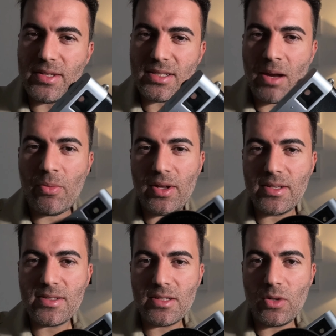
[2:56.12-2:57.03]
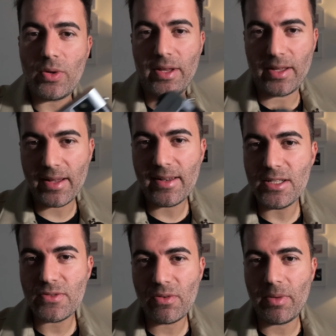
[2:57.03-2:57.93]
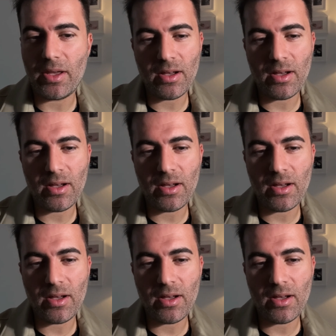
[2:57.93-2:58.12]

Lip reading: camera is still winning, at least for me.